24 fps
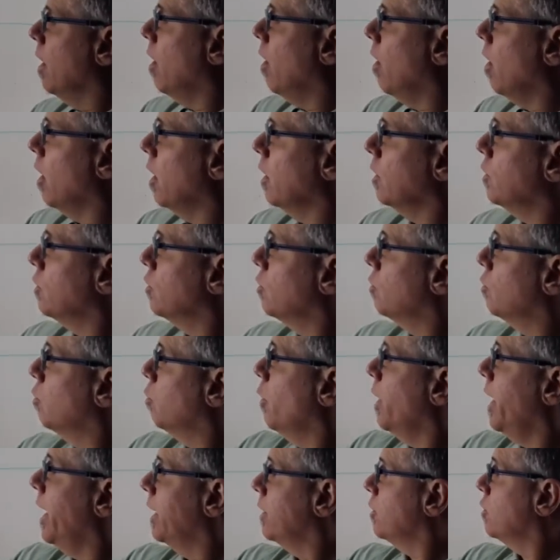Our
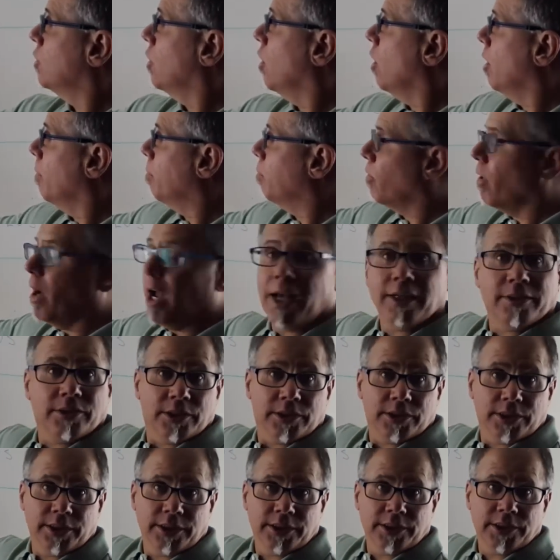switch, our
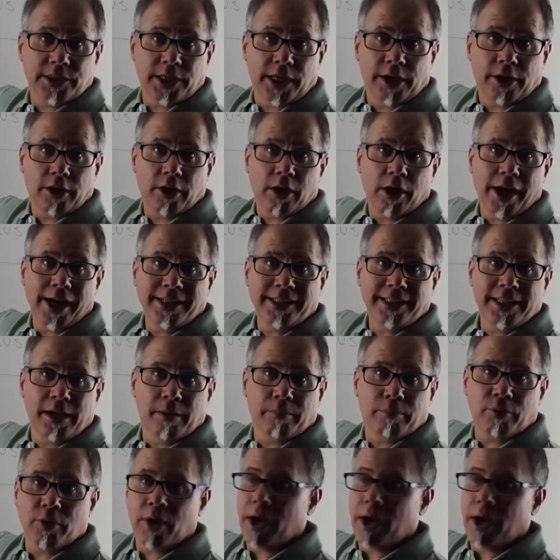processing center, our ATM